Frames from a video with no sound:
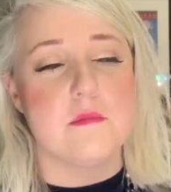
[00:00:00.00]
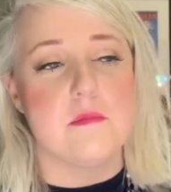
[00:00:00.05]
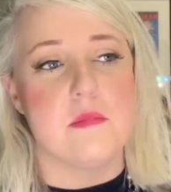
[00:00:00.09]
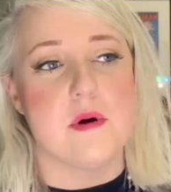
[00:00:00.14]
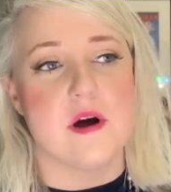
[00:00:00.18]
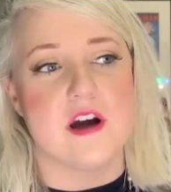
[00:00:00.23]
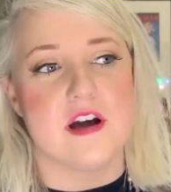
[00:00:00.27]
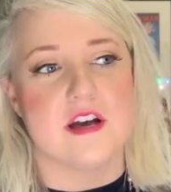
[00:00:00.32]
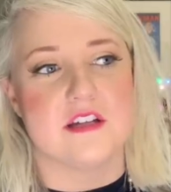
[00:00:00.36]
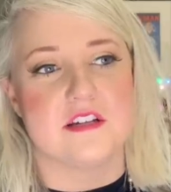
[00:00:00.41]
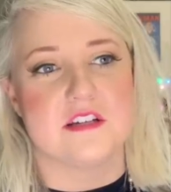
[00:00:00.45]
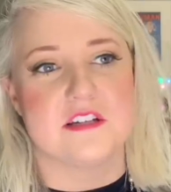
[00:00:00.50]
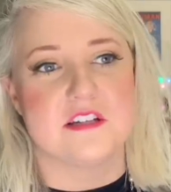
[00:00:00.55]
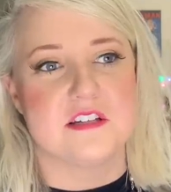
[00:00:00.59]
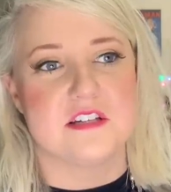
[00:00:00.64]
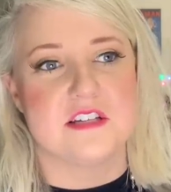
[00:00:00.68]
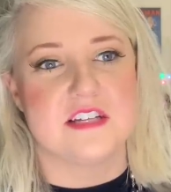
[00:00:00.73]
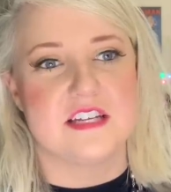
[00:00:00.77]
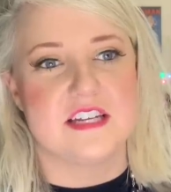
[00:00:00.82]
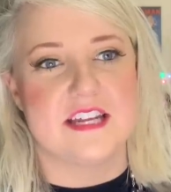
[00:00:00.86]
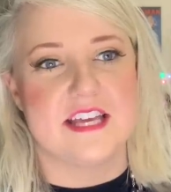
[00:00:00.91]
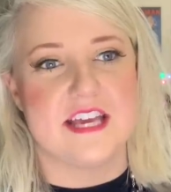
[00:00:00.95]
but
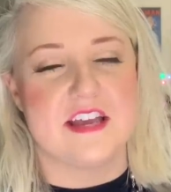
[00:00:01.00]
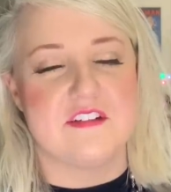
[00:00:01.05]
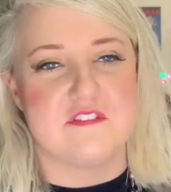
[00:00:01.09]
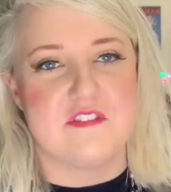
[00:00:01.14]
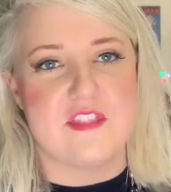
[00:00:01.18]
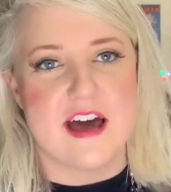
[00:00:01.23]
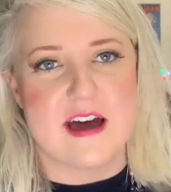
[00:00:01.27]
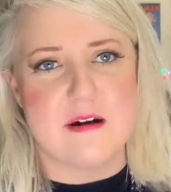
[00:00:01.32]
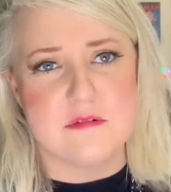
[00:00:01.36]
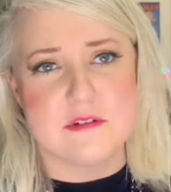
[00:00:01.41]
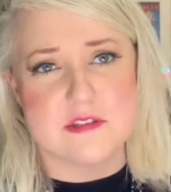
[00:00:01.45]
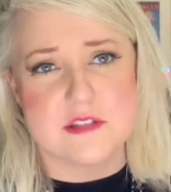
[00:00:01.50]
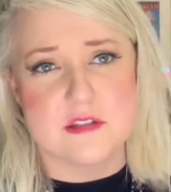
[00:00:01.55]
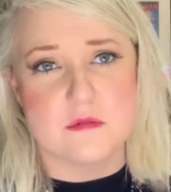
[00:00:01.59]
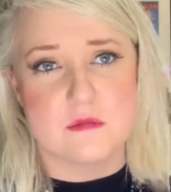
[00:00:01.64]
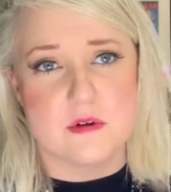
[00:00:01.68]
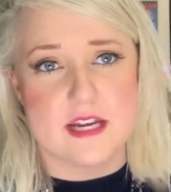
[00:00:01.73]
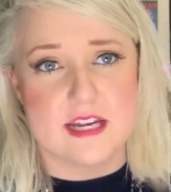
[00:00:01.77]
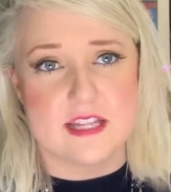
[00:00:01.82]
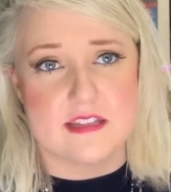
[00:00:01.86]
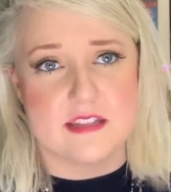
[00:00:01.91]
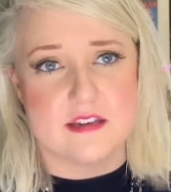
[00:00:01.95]
if that was the
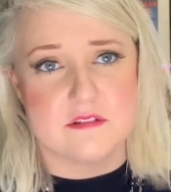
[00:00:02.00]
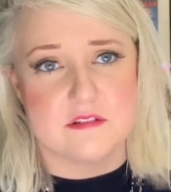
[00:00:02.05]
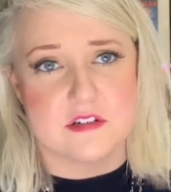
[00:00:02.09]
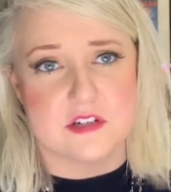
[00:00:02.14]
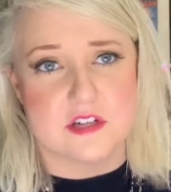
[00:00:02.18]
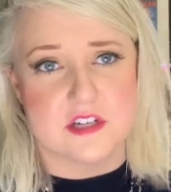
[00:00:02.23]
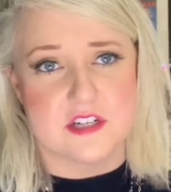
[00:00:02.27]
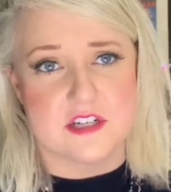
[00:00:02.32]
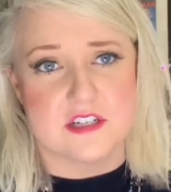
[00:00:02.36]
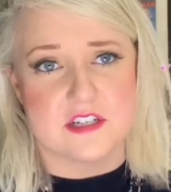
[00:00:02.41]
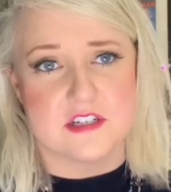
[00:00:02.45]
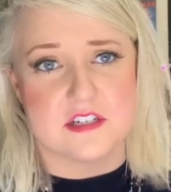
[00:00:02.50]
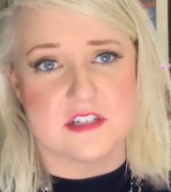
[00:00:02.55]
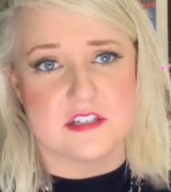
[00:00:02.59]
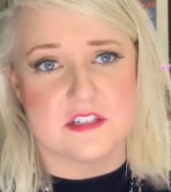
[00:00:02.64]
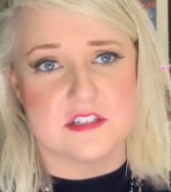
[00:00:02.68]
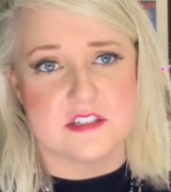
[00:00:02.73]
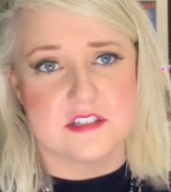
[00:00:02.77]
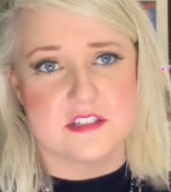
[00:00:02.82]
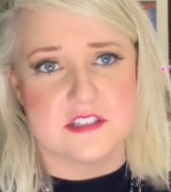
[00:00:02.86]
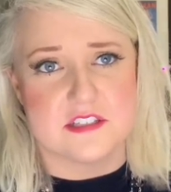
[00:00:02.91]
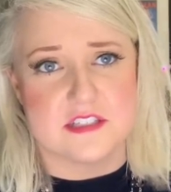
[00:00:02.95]
way they were
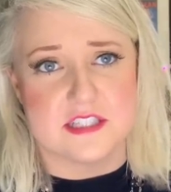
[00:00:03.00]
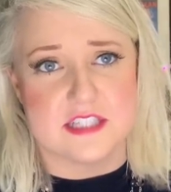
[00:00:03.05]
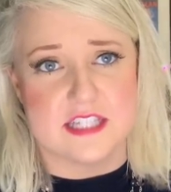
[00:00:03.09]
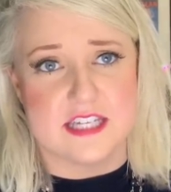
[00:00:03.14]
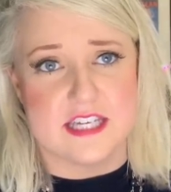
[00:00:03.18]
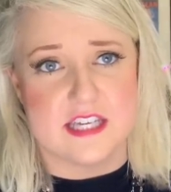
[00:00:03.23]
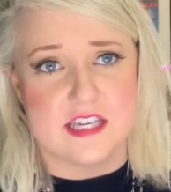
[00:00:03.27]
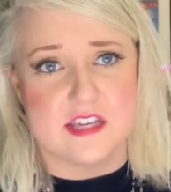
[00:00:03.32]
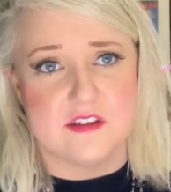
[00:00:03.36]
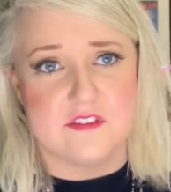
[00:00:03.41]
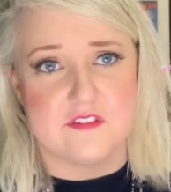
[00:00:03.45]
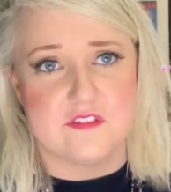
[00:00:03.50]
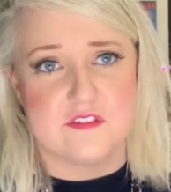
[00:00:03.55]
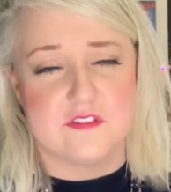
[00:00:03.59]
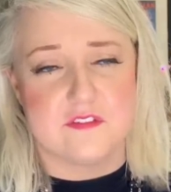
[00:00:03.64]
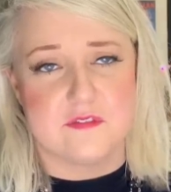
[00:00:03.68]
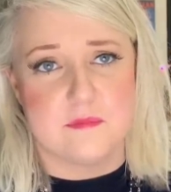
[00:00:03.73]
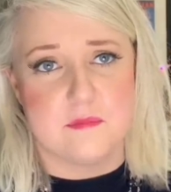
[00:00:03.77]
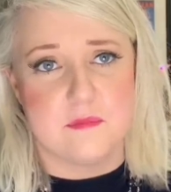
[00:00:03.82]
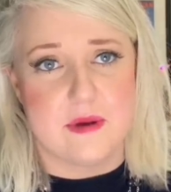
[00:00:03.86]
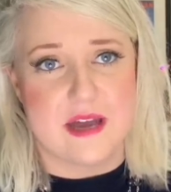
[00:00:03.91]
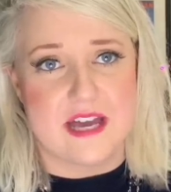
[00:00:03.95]
gonna leave
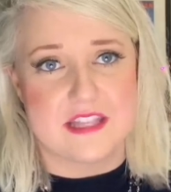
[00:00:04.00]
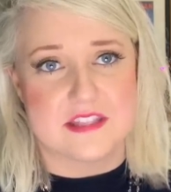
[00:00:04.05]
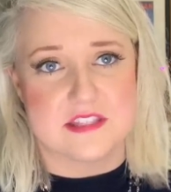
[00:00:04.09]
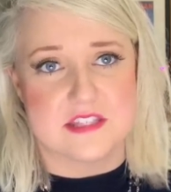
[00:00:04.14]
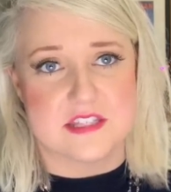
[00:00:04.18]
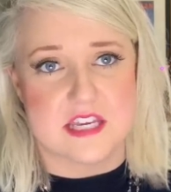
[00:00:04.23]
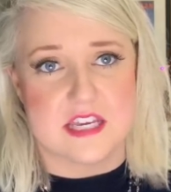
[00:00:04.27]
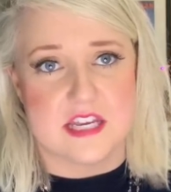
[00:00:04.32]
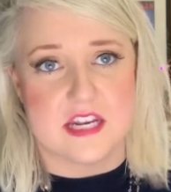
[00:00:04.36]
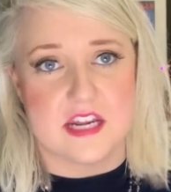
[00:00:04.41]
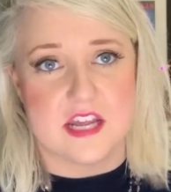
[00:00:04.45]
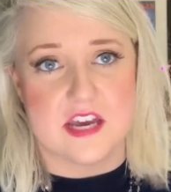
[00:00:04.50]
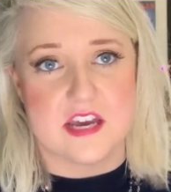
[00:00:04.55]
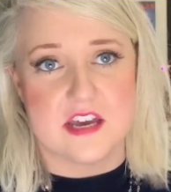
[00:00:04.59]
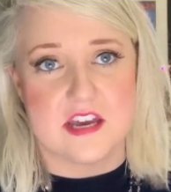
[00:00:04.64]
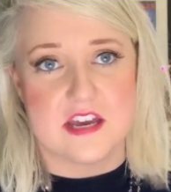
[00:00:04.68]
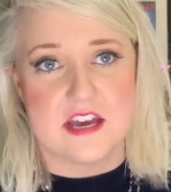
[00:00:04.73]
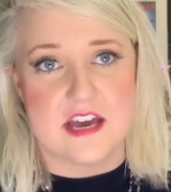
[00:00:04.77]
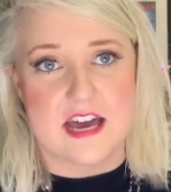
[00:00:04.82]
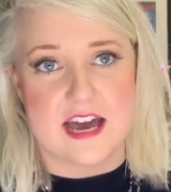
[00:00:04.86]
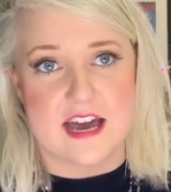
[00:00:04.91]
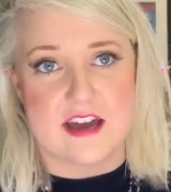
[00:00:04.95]
Bette and
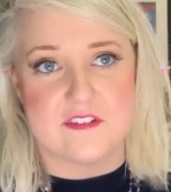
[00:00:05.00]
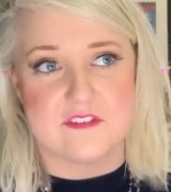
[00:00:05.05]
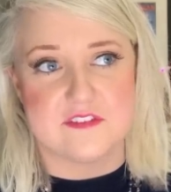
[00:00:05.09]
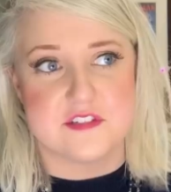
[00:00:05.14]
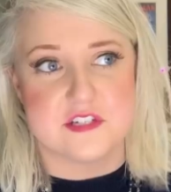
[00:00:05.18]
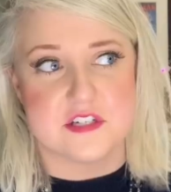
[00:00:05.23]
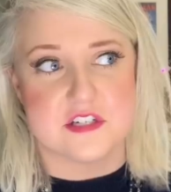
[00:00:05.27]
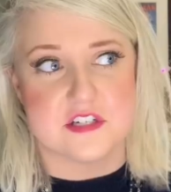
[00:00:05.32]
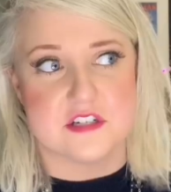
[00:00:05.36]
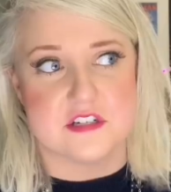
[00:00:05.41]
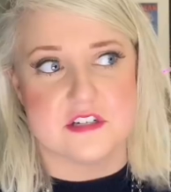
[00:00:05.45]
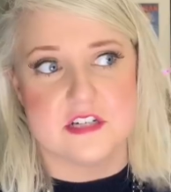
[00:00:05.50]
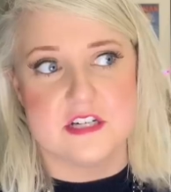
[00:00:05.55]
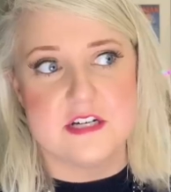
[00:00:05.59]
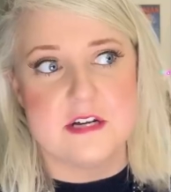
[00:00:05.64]
Tina after